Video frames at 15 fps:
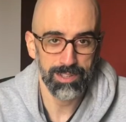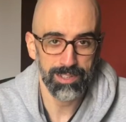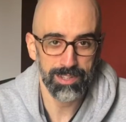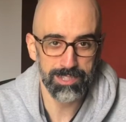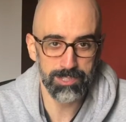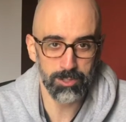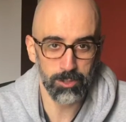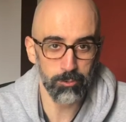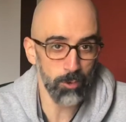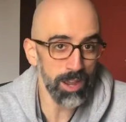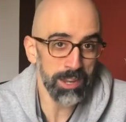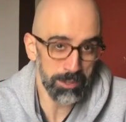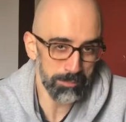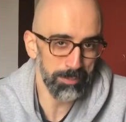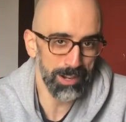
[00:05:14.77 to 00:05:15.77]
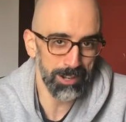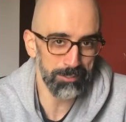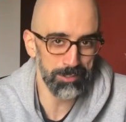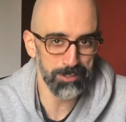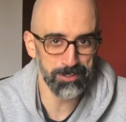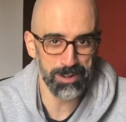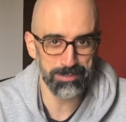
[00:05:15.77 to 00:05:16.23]
he's already part
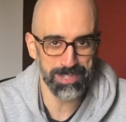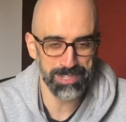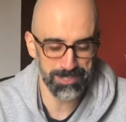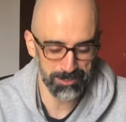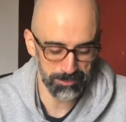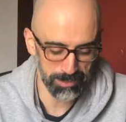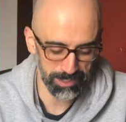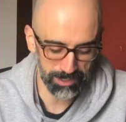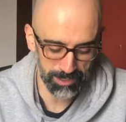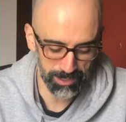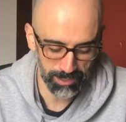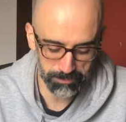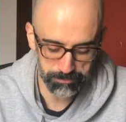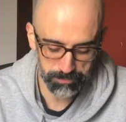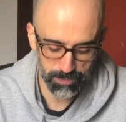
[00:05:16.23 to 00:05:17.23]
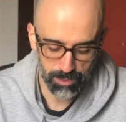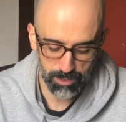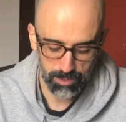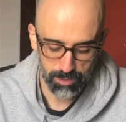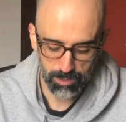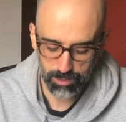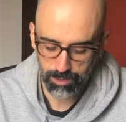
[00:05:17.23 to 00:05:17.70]
of the drum history, but
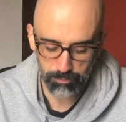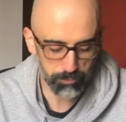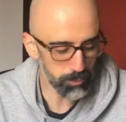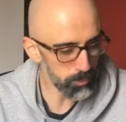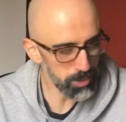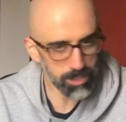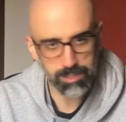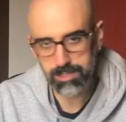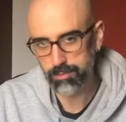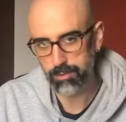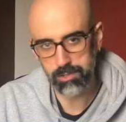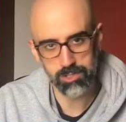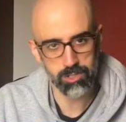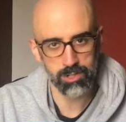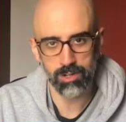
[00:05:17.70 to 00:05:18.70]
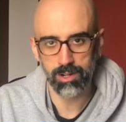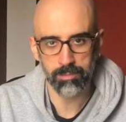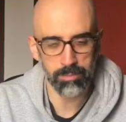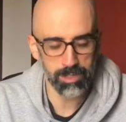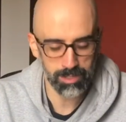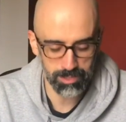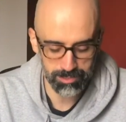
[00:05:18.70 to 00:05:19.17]
in a few years, for sure, in
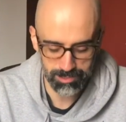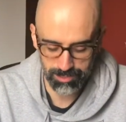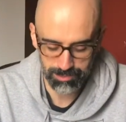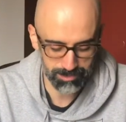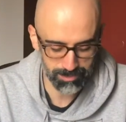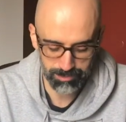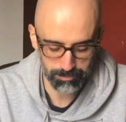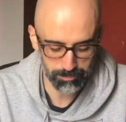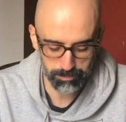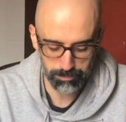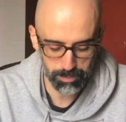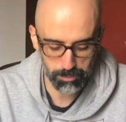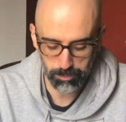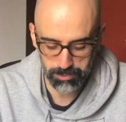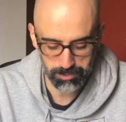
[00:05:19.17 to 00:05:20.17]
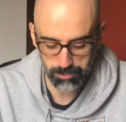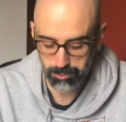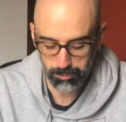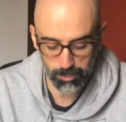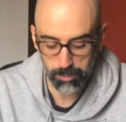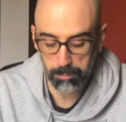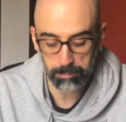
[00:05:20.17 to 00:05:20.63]
many years, people are going
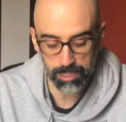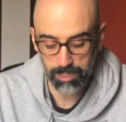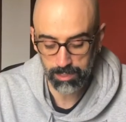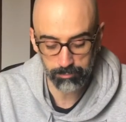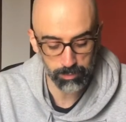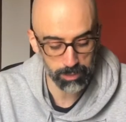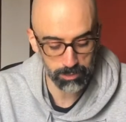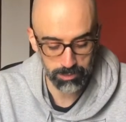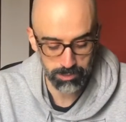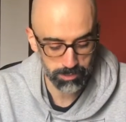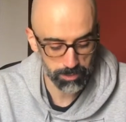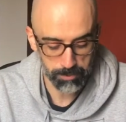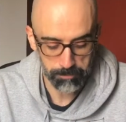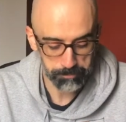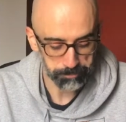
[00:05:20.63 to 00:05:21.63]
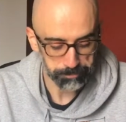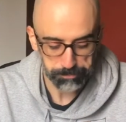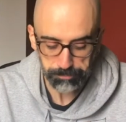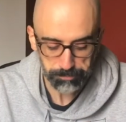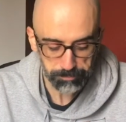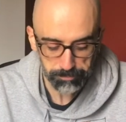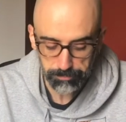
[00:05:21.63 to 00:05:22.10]
to remember him because
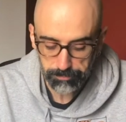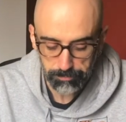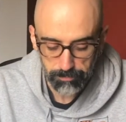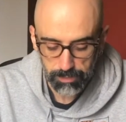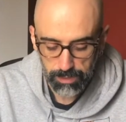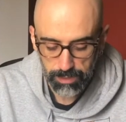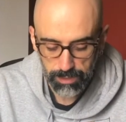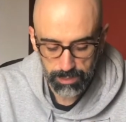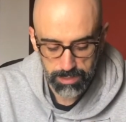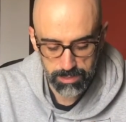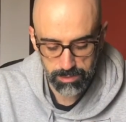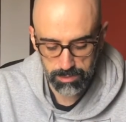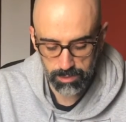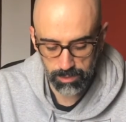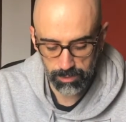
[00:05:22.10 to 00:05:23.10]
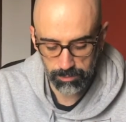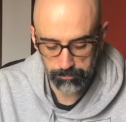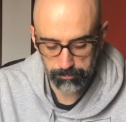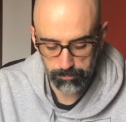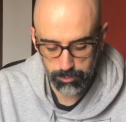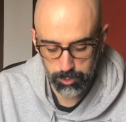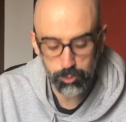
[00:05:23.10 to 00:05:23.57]
he's
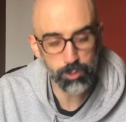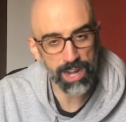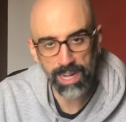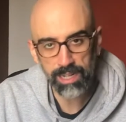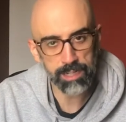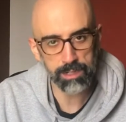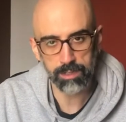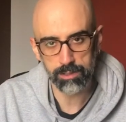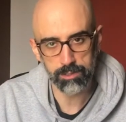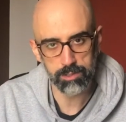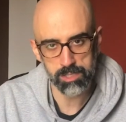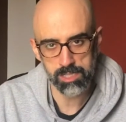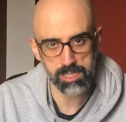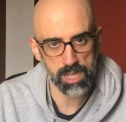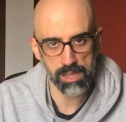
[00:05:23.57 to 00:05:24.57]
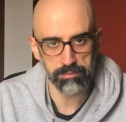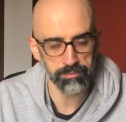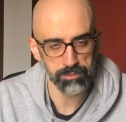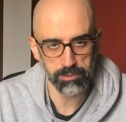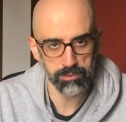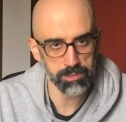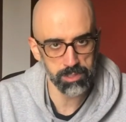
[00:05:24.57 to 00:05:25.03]
creating new
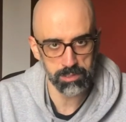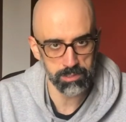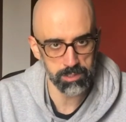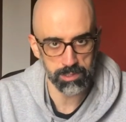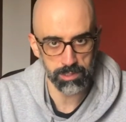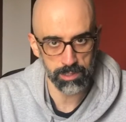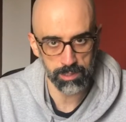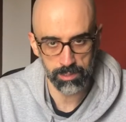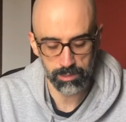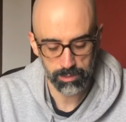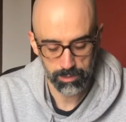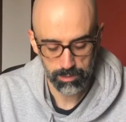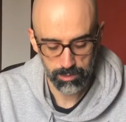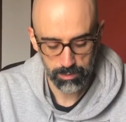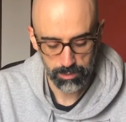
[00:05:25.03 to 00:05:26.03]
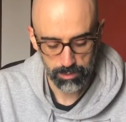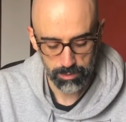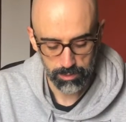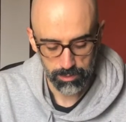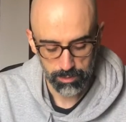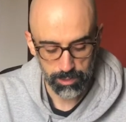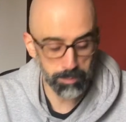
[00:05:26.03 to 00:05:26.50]
stuff continuously. And
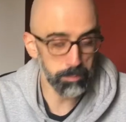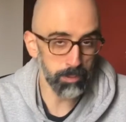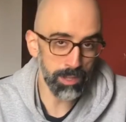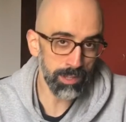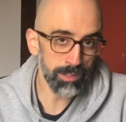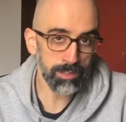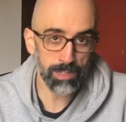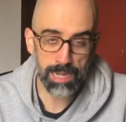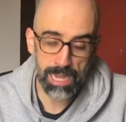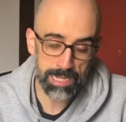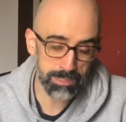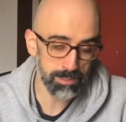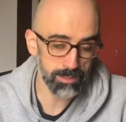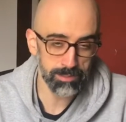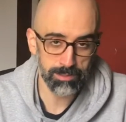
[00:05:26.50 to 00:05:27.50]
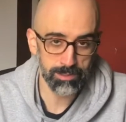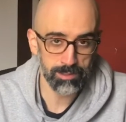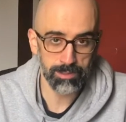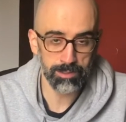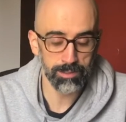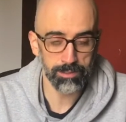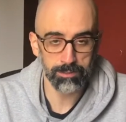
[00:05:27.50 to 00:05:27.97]
he played the last
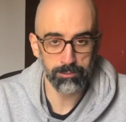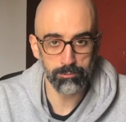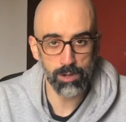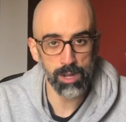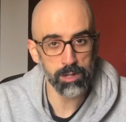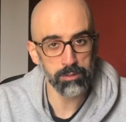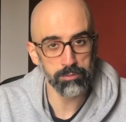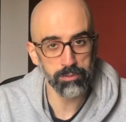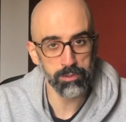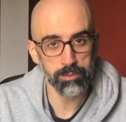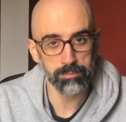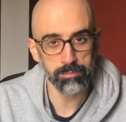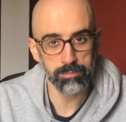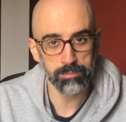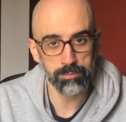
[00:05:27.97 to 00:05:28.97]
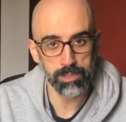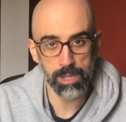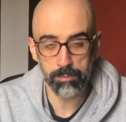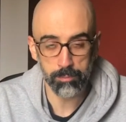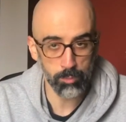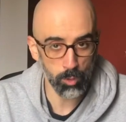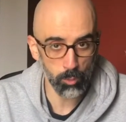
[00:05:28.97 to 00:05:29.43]
record from
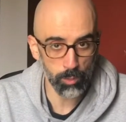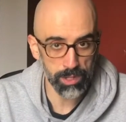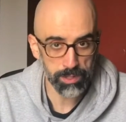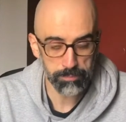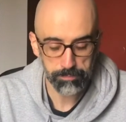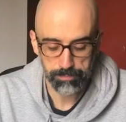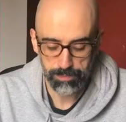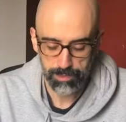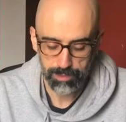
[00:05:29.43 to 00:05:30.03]
David Bowie.